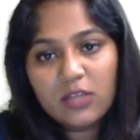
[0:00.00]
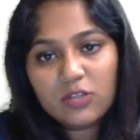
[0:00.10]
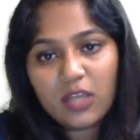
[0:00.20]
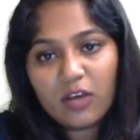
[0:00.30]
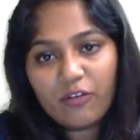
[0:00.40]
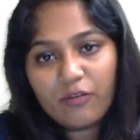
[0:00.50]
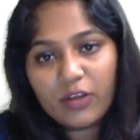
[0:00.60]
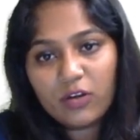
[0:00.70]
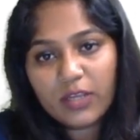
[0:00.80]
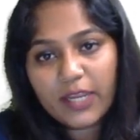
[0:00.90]
So now
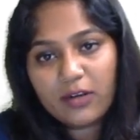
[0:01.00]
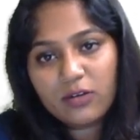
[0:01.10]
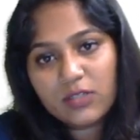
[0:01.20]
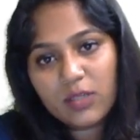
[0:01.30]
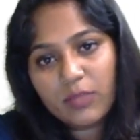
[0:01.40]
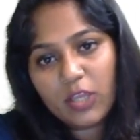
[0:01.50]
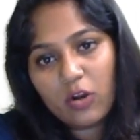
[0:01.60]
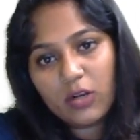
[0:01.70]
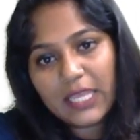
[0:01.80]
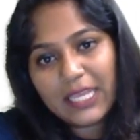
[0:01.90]
we're going to get into something
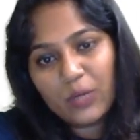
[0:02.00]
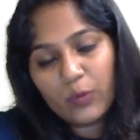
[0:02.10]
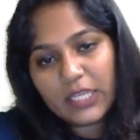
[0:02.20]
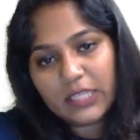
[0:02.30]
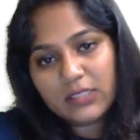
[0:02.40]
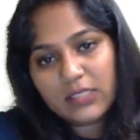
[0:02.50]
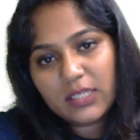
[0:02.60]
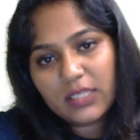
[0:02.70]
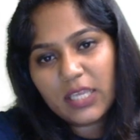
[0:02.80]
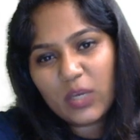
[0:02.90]
called equity.
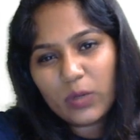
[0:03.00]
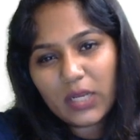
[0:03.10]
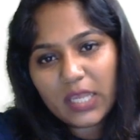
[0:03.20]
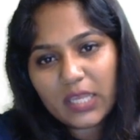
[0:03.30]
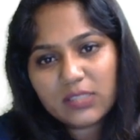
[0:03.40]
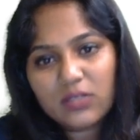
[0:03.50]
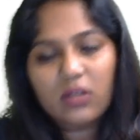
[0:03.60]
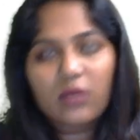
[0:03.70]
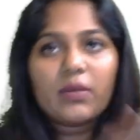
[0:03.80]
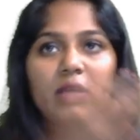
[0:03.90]
See, equity is
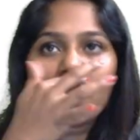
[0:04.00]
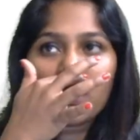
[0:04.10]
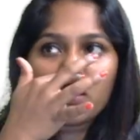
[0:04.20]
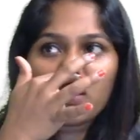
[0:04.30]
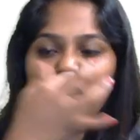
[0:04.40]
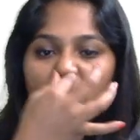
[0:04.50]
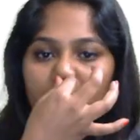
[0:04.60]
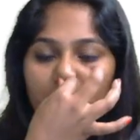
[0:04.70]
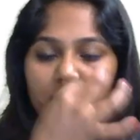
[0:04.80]
going to be